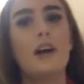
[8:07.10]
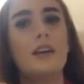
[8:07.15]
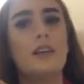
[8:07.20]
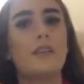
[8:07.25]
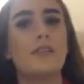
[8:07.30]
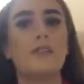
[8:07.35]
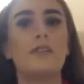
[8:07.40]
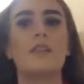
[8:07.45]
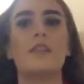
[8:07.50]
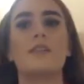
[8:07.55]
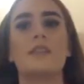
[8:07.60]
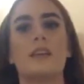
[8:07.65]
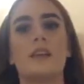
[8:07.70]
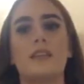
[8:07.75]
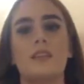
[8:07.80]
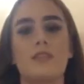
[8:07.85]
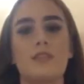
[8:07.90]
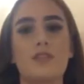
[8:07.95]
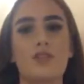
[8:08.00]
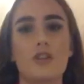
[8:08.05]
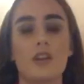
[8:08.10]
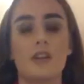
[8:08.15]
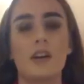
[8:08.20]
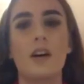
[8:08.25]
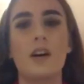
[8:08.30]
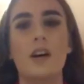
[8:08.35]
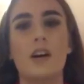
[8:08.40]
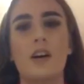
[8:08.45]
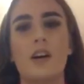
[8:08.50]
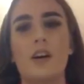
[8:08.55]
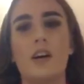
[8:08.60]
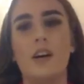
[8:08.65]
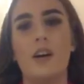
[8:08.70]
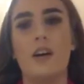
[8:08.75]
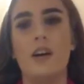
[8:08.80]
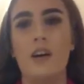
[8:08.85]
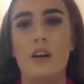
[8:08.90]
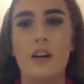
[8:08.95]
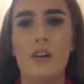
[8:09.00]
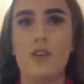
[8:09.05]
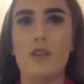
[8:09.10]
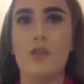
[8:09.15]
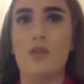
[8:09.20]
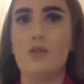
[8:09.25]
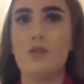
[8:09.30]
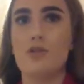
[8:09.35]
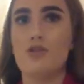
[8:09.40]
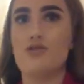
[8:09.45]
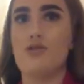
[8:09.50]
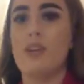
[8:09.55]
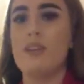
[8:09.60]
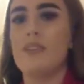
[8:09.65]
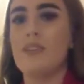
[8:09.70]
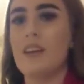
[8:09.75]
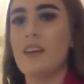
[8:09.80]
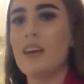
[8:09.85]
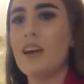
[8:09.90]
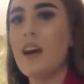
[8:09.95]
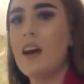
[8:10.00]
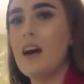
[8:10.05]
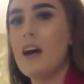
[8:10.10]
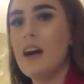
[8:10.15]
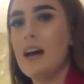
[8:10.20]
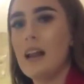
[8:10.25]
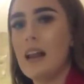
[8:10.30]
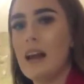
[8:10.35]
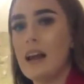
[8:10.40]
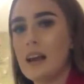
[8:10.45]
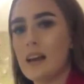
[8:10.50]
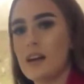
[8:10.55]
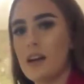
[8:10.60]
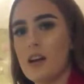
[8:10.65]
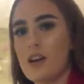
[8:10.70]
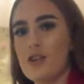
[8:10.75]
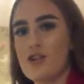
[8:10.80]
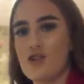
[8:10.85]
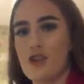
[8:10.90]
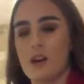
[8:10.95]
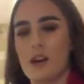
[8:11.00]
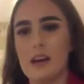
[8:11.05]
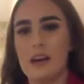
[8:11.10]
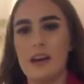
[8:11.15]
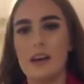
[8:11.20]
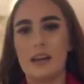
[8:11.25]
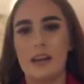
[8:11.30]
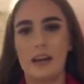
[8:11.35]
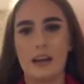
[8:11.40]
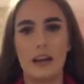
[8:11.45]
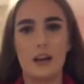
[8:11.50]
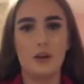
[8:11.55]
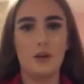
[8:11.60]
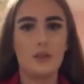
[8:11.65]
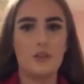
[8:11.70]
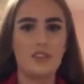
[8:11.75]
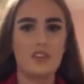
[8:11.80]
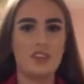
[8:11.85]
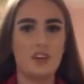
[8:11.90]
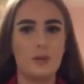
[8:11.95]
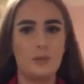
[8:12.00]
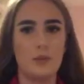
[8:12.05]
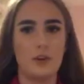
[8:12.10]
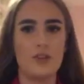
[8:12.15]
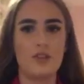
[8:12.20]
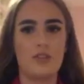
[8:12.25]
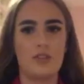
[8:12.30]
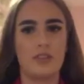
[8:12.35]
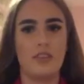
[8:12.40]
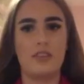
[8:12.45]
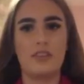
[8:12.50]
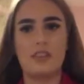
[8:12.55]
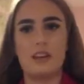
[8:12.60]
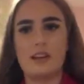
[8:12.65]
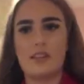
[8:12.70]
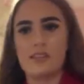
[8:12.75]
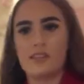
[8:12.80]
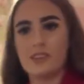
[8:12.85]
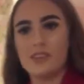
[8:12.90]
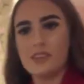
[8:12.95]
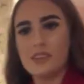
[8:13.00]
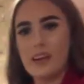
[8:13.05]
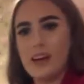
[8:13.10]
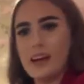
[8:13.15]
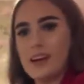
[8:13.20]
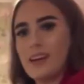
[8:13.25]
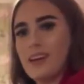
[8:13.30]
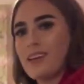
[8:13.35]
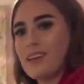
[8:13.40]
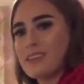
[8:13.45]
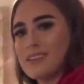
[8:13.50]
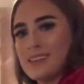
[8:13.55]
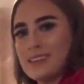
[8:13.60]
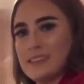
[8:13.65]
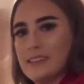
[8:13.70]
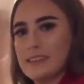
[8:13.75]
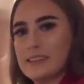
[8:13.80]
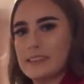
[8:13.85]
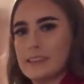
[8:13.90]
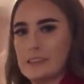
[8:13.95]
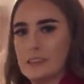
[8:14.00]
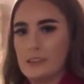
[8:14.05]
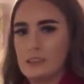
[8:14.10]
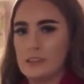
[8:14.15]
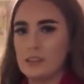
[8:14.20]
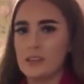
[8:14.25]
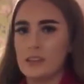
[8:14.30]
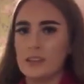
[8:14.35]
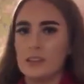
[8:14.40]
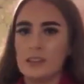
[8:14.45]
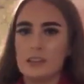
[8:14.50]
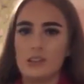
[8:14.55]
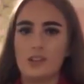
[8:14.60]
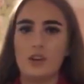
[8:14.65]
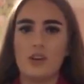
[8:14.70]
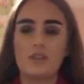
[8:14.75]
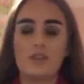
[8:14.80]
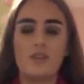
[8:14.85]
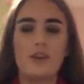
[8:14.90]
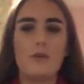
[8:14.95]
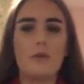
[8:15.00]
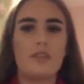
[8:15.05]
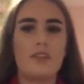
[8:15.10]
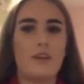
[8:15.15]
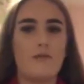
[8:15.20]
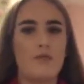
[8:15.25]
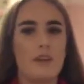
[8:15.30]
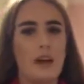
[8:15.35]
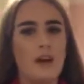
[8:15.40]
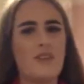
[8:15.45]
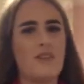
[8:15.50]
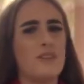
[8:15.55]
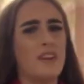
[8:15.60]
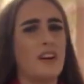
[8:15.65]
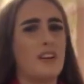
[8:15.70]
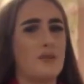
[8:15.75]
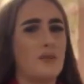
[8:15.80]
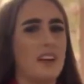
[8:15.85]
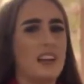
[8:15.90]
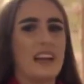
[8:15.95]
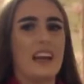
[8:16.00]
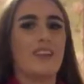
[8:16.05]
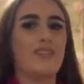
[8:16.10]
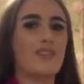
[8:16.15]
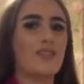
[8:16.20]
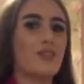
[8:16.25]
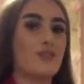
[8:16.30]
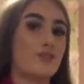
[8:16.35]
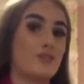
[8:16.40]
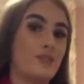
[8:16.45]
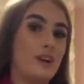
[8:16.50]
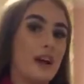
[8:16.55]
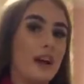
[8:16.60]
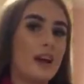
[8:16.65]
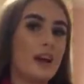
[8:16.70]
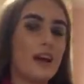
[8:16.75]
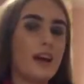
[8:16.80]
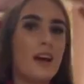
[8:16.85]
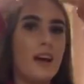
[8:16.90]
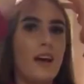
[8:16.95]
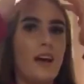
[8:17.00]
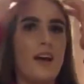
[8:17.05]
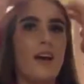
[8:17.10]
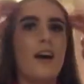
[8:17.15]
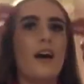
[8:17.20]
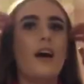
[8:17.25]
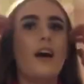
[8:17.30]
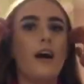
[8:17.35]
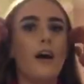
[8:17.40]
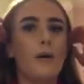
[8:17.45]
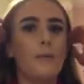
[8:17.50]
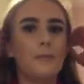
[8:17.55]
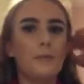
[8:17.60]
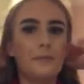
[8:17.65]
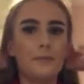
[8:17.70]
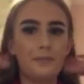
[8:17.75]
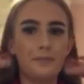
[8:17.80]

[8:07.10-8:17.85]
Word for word: and it's like it's such like a cool, trendy like jacket. Like I love it so much. It's just like so nice, and it, just, goes with almost every outfit as well. Like it's just great. Um.